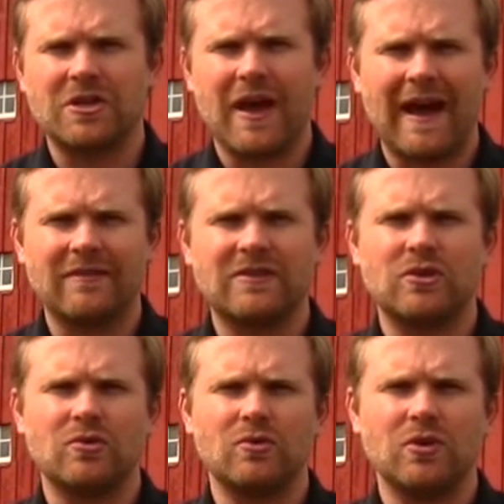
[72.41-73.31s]
you have
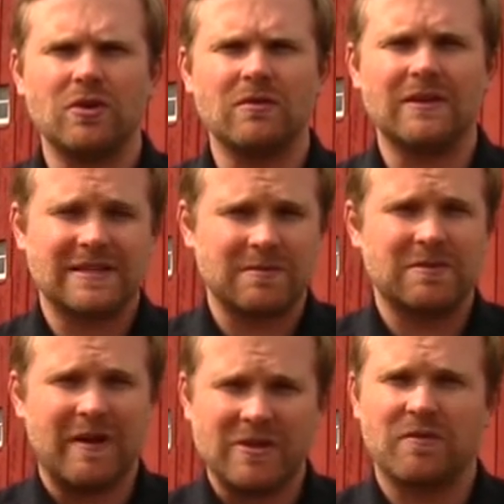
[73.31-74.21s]
to get some
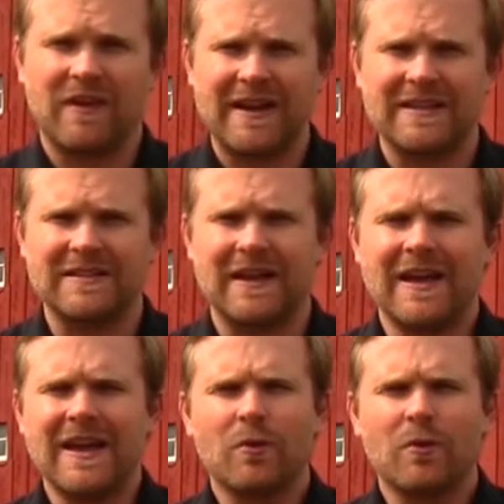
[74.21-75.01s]
special financing.